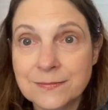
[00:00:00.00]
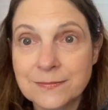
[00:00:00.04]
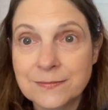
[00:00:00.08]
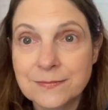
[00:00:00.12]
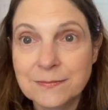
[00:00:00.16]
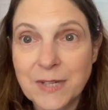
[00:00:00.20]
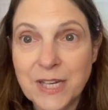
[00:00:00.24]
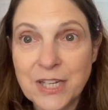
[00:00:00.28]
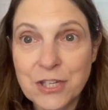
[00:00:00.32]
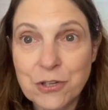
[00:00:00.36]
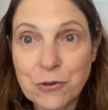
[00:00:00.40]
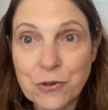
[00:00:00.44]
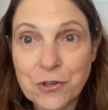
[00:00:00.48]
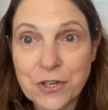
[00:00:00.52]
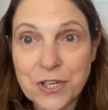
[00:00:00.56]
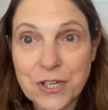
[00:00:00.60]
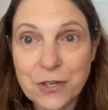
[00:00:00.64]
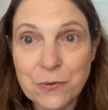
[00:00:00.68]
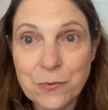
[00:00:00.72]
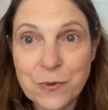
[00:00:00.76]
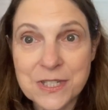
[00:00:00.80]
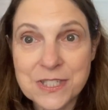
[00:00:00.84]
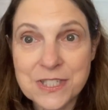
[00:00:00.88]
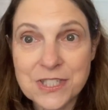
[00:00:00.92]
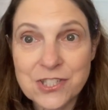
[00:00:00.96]
My Yorkie
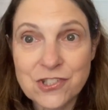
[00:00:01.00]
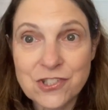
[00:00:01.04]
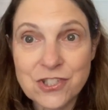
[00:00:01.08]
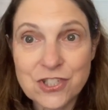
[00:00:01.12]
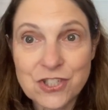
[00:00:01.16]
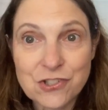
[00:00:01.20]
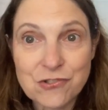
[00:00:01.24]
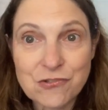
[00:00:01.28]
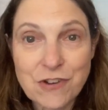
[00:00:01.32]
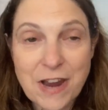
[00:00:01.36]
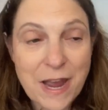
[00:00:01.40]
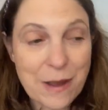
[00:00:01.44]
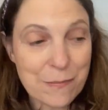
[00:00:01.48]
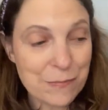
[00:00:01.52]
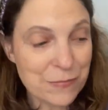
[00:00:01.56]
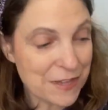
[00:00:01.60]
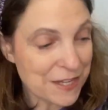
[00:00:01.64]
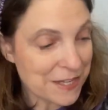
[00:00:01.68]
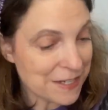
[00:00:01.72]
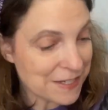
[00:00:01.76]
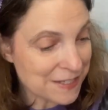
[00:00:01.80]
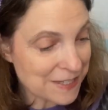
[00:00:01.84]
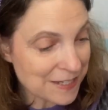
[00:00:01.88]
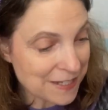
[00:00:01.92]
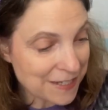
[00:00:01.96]
wants to just grab
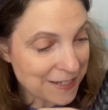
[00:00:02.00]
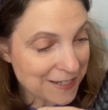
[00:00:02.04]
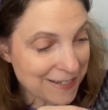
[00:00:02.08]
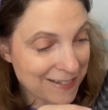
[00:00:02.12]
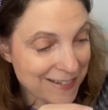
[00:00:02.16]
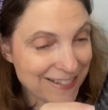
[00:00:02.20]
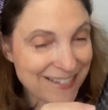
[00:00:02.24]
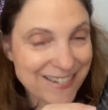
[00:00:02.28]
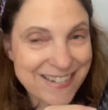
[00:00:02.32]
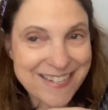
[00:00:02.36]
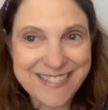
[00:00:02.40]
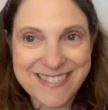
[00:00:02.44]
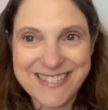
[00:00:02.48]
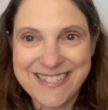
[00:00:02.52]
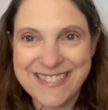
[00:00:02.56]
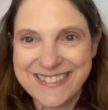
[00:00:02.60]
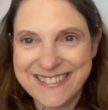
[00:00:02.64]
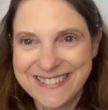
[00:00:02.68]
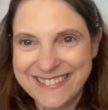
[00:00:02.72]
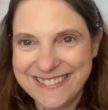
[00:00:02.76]
things and eat it.